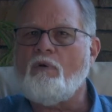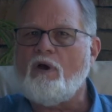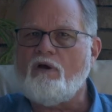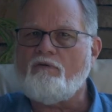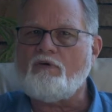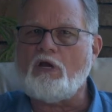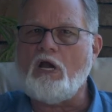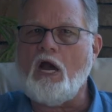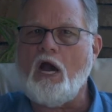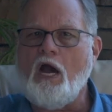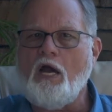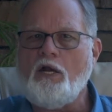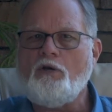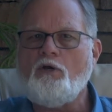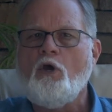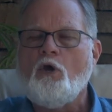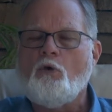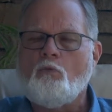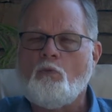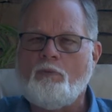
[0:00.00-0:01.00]
of God
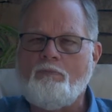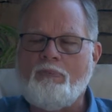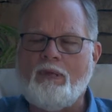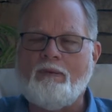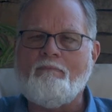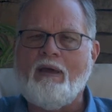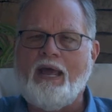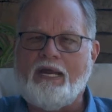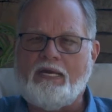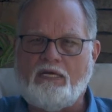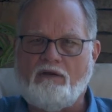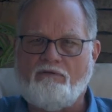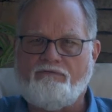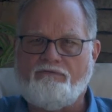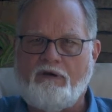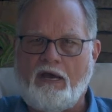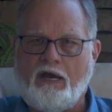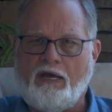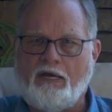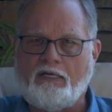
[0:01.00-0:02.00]
would be
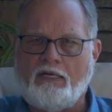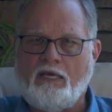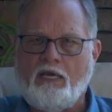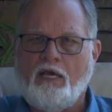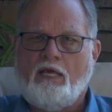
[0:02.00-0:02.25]
magnified,